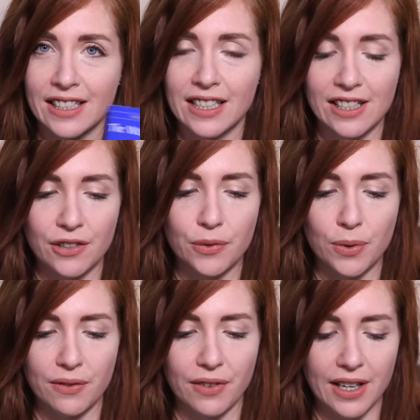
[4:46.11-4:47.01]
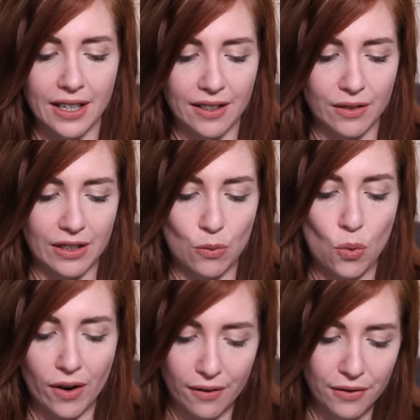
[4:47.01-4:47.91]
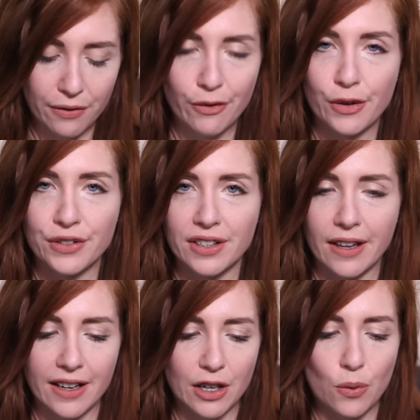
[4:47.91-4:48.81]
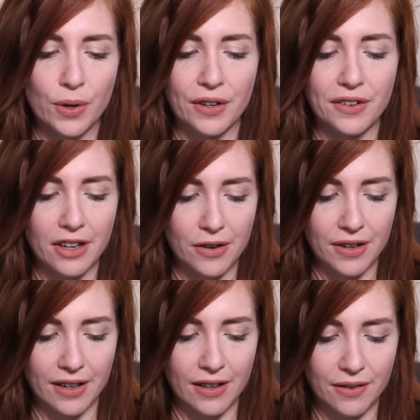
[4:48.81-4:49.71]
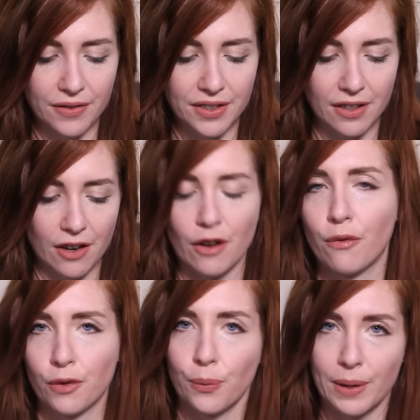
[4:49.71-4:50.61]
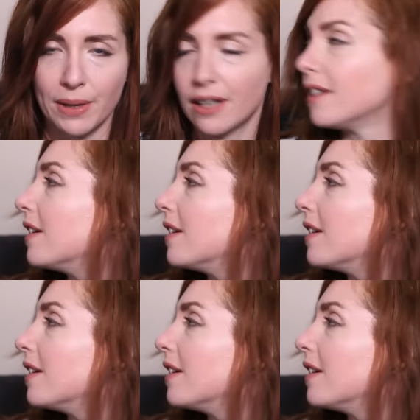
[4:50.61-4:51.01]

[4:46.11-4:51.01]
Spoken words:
It's considered one of the first like queer narratives for women.